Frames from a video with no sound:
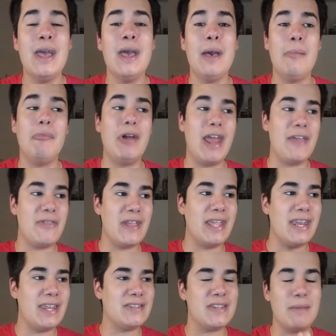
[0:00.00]
But I think
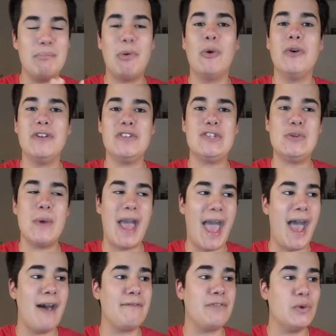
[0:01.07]
it is important to
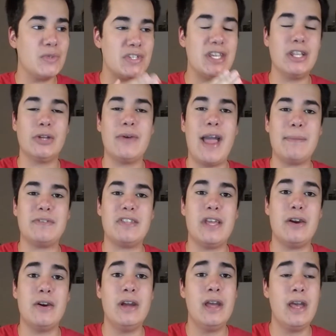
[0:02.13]
have those killer apps
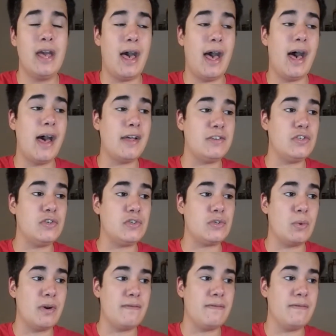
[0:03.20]
there to
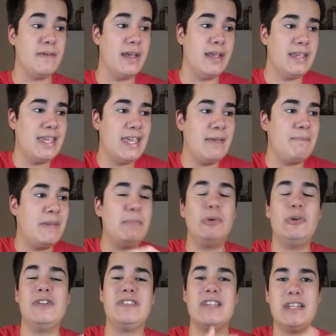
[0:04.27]
sort of get
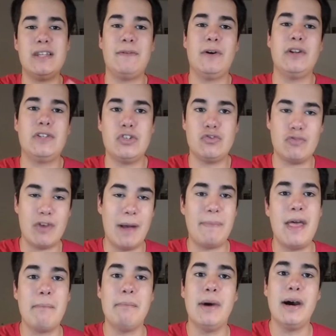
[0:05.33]
people incentive on to drop
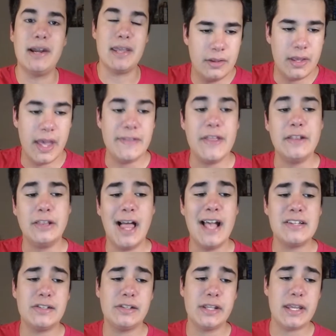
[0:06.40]
that money. And then
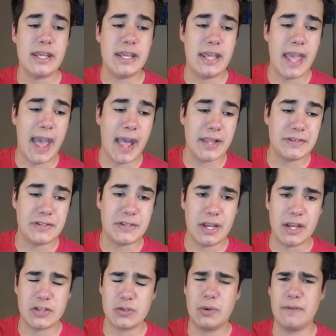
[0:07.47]
lastly, he adds,
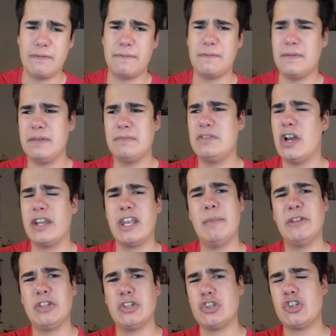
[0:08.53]
sort of talking
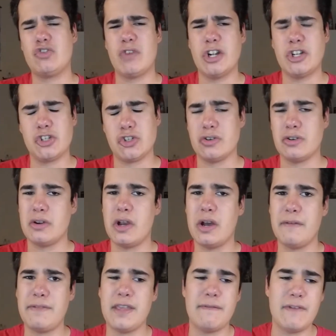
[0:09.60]
about the structure
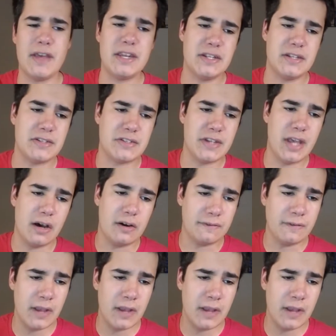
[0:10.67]
of the event itself.